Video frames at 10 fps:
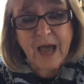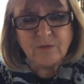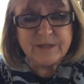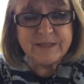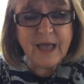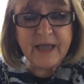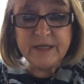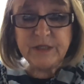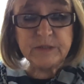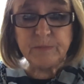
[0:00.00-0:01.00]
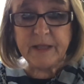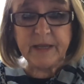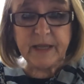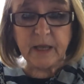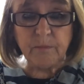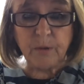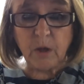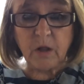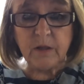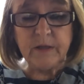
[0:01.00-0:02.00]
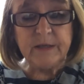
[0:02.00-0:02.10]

outside just playing kickball